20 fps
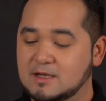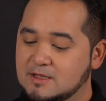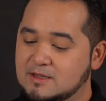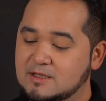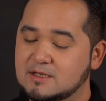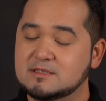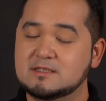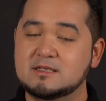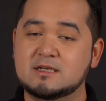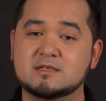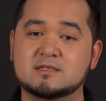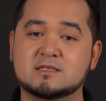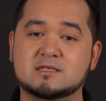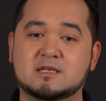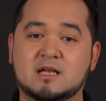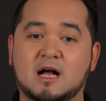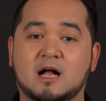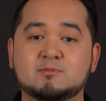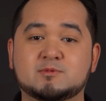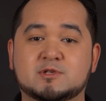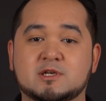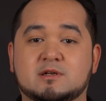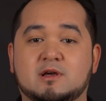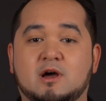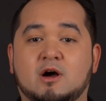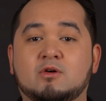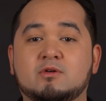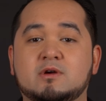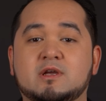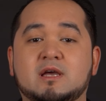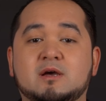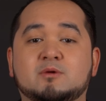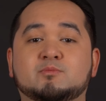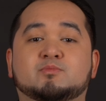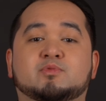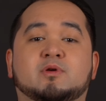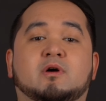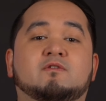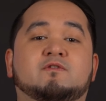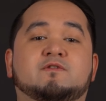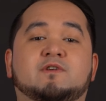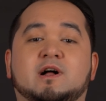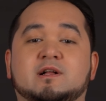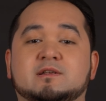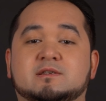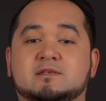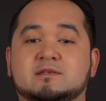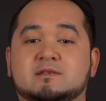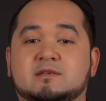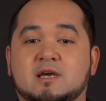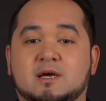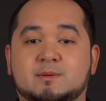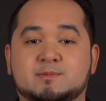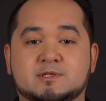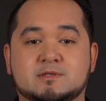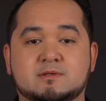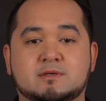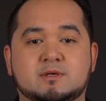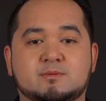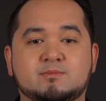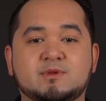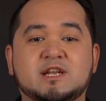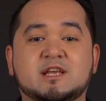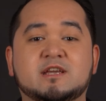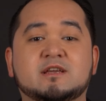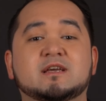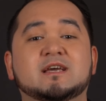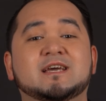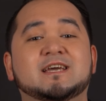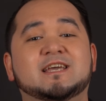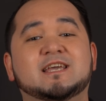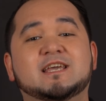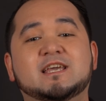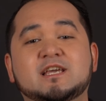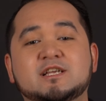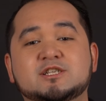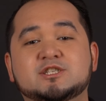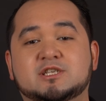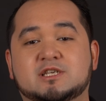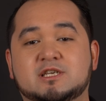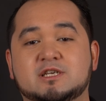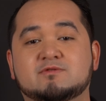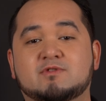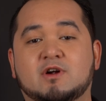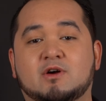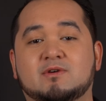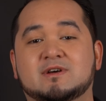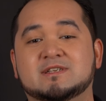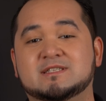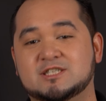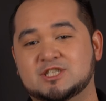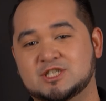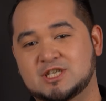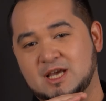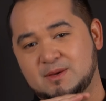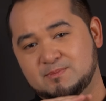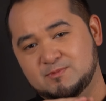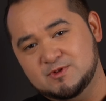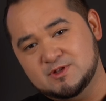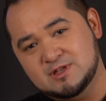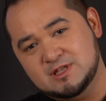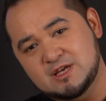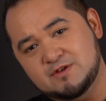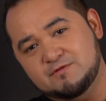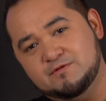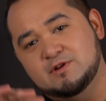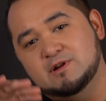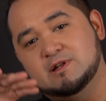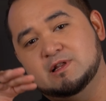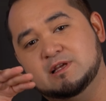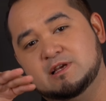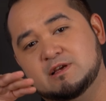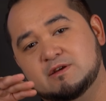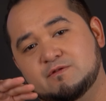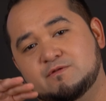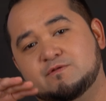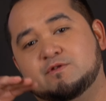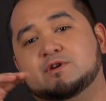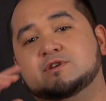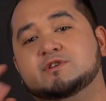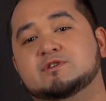These are sculpted OEM profile keycaps, meaning each key row is shaped differently for a